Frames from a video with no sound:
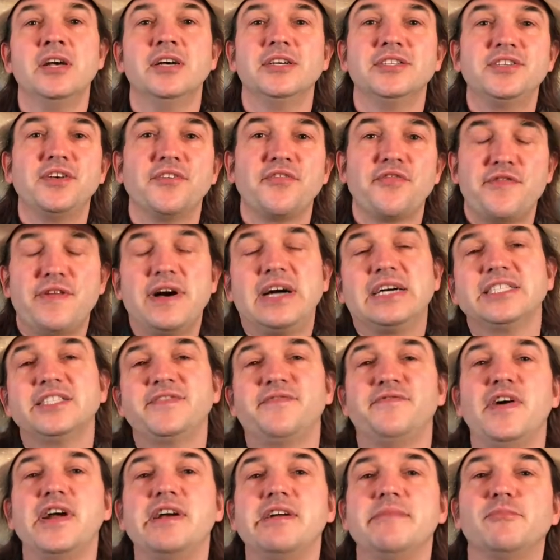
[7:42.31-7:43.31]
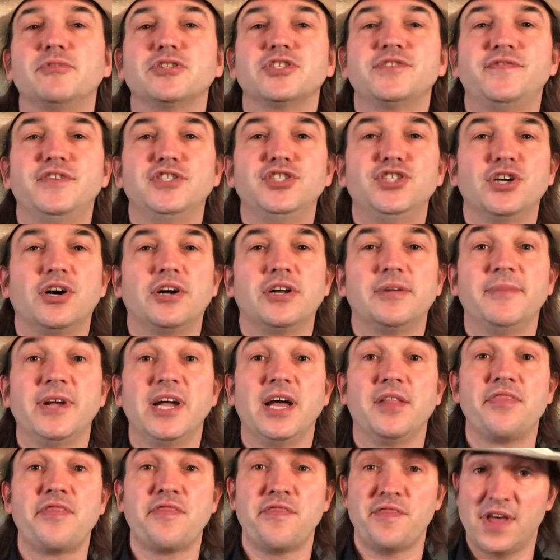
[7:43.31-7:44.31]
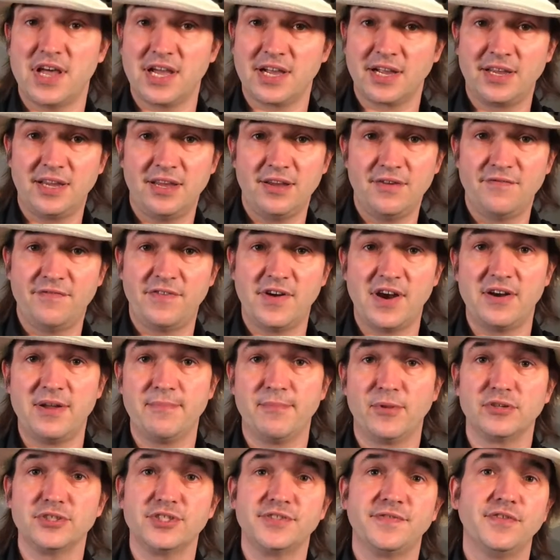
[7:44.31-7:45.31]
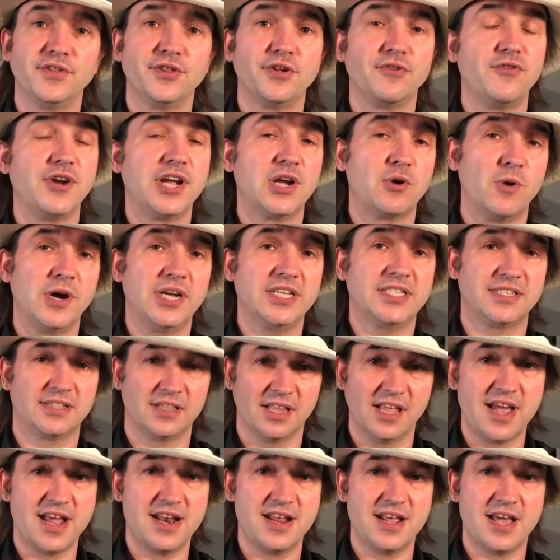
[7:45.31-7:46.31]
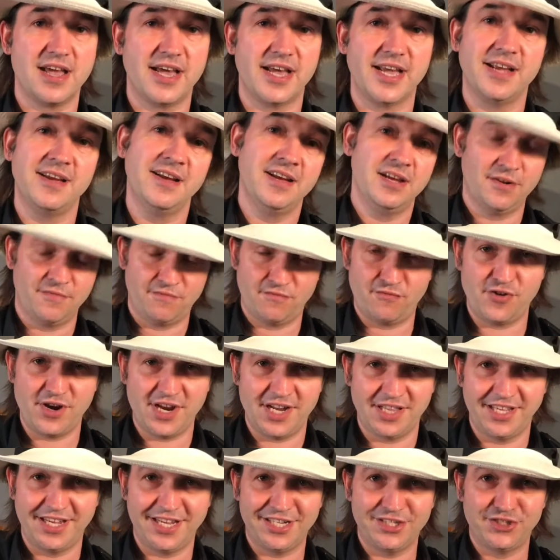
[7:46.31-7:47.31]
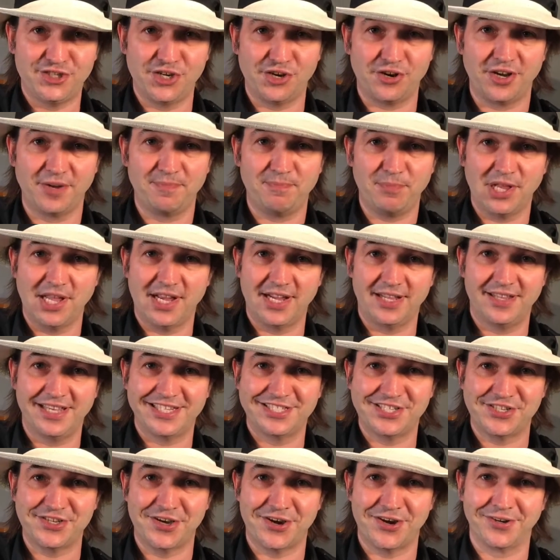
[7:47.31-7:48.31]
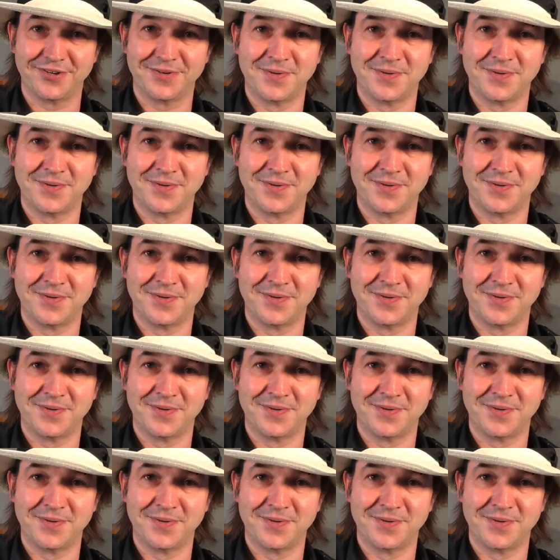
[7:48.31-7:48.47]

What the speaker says: So thanks very much for joining me, and thank you very much for the request, Lady A. Really enjoyed playing this song.